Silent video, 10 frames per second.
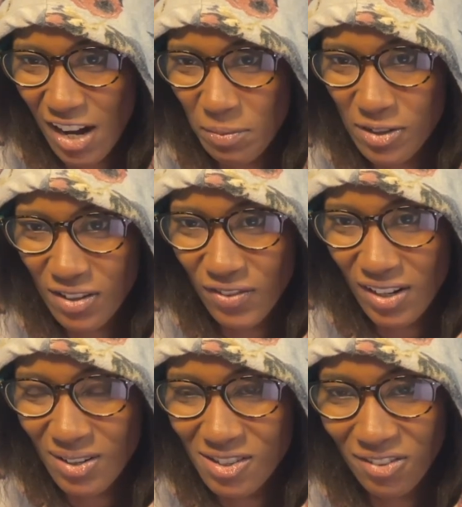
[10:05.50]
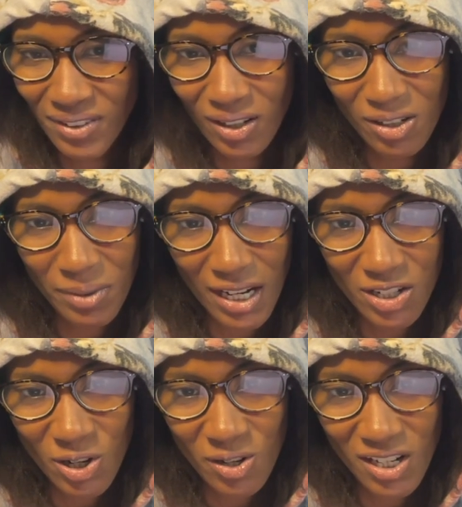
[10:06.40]
in music videos. The volume
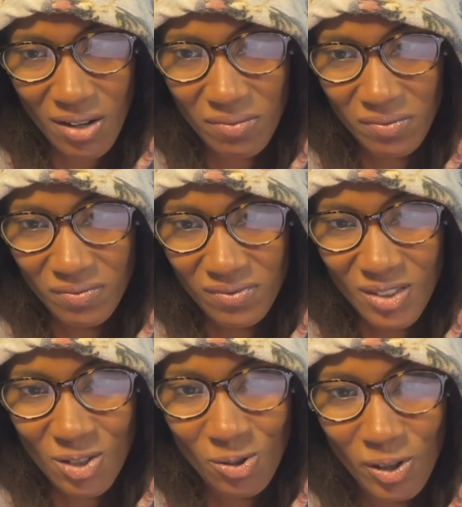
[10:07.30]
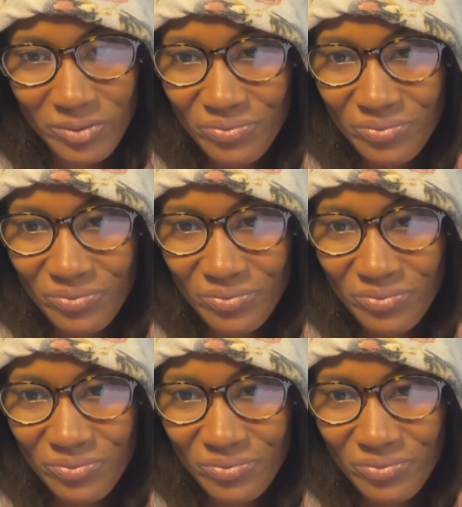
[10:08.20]
getting turned up. It's cool.